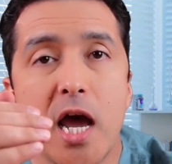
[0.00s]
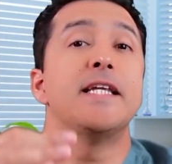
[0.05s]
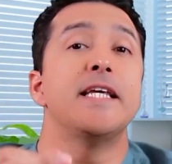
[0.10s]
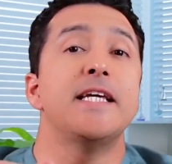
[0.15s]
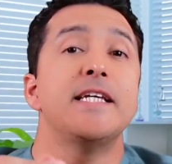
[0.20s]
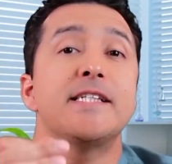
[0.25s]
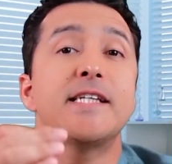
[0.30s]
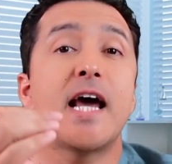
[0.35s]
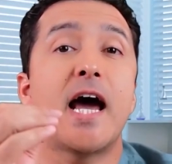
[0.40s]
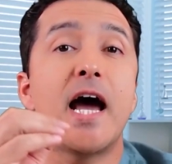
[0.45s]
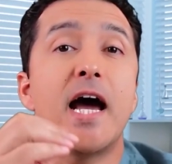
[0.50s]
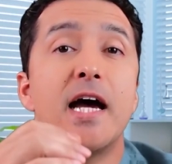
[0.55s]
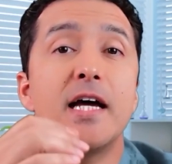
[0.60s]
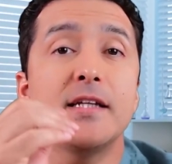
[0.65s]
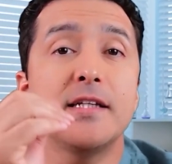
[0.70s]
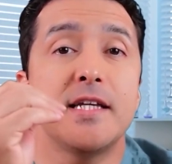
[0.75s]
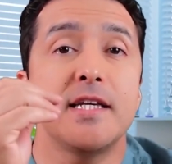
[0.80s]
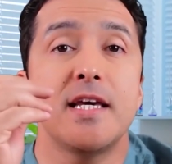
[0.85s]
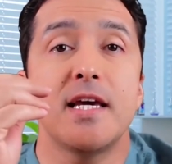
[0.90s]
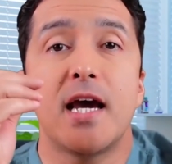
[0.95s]
These
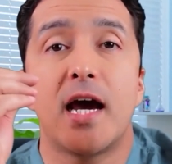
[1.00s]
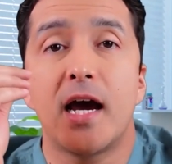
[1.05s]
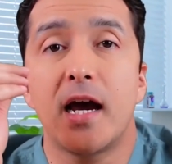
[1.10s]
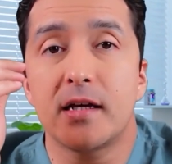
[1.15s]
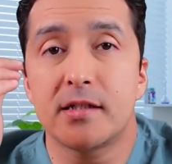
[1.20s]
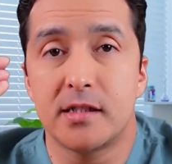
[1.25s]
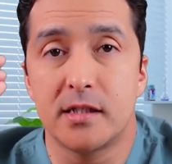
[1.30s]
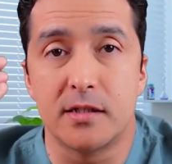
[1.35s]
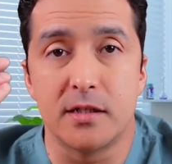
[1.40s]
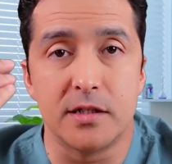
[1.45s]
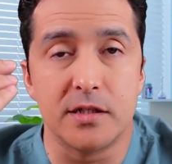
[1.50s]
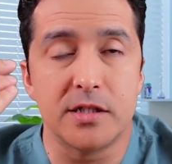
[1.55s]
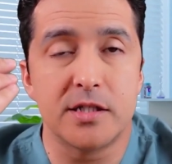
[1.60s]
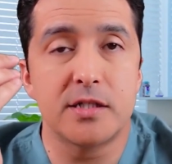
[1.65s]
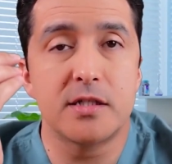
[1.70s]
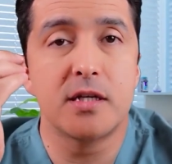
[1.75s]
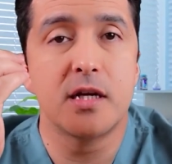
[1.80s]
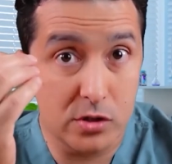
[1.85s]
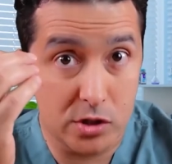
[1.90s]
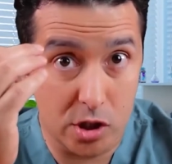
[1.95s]

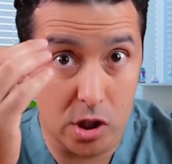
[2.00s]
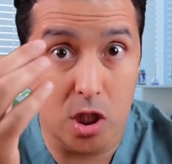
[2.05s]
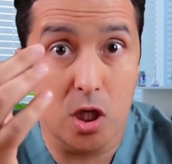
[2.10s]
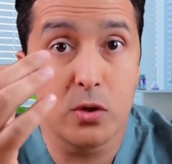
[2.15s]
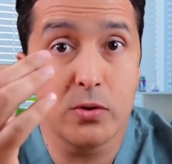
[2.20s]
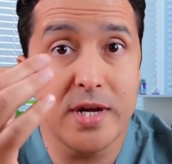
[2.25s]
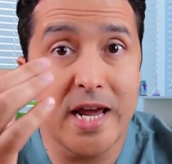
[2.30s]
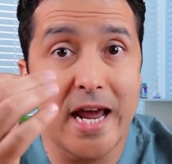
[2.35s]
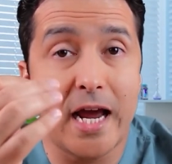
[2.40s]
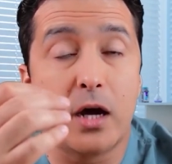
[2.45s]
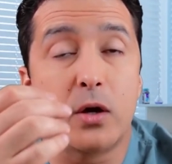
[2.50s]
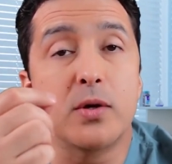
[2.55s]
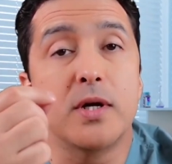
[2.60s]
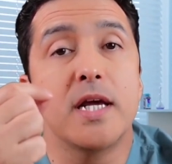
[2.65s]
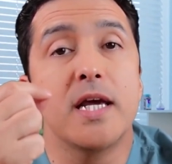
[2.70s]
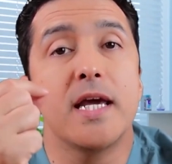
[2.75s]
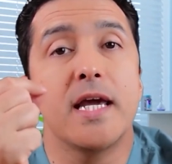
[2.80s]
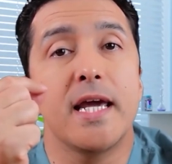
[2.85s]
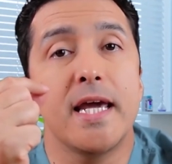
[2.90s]
antioxidants slow down